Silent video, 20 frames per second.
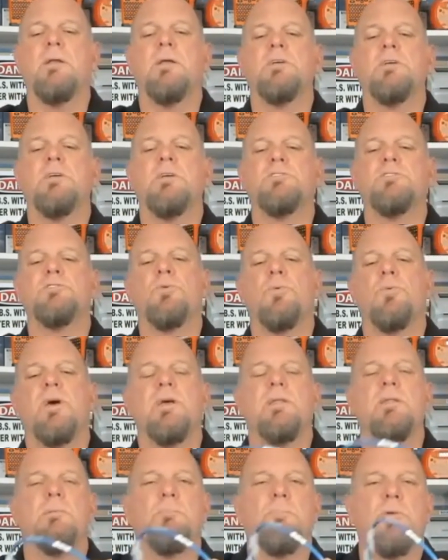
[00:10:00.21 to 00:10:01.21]
is the way
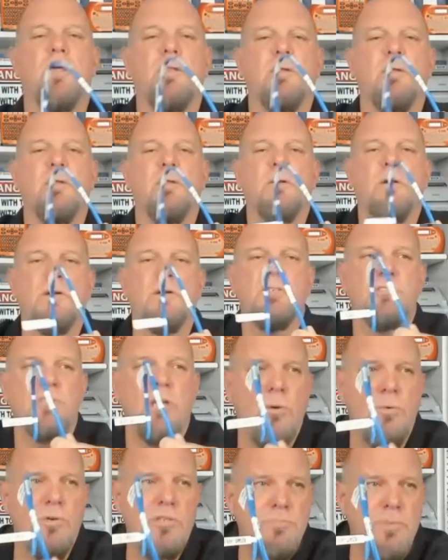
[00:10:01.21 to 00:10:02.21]
that brother has always
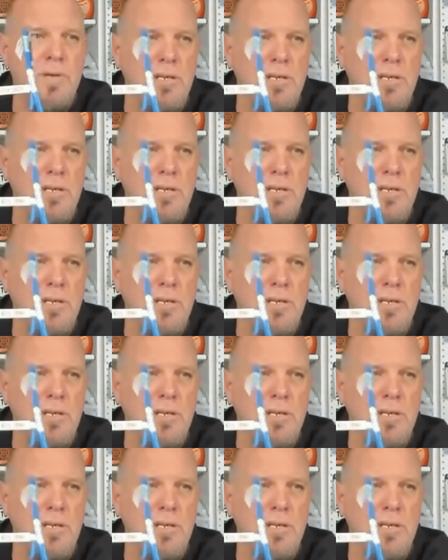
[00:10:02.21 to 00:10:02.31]
been doing